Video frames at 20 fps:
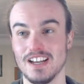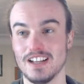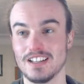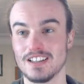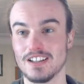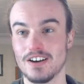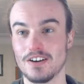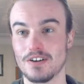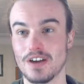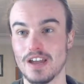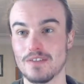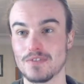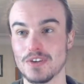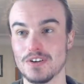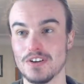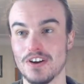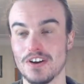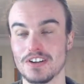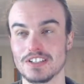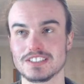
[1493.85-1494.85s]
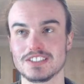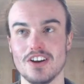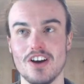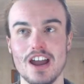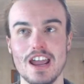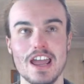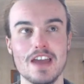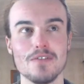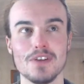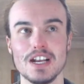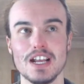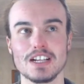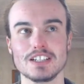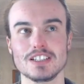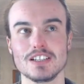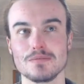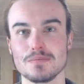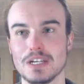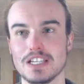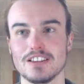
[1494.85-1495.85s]
Lol, have you noticed? I haven't
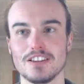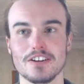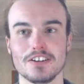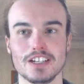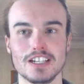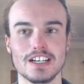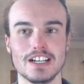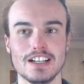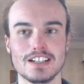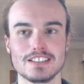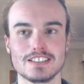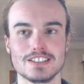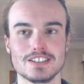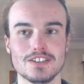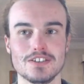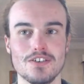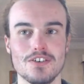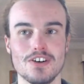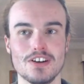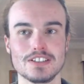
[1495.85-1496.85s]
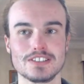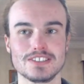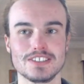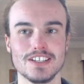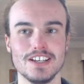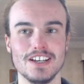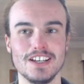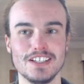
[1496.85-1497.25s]
actually been looking at his thighs,